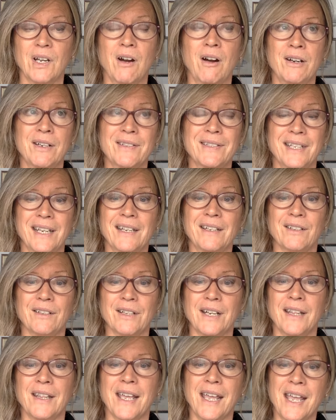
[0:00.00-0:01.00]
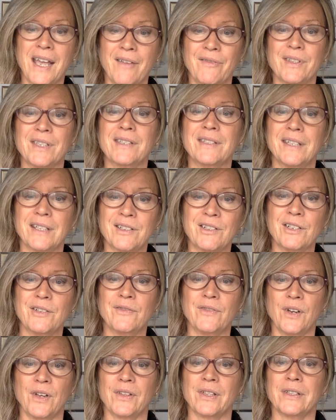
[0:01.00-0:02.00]
are standard and they have the stick
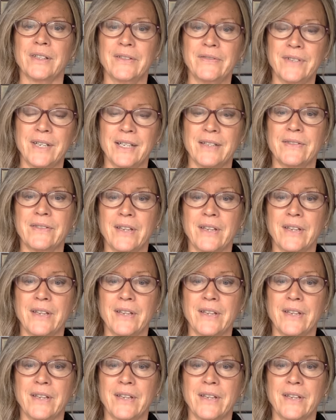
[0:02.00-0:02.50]
shift on the left hand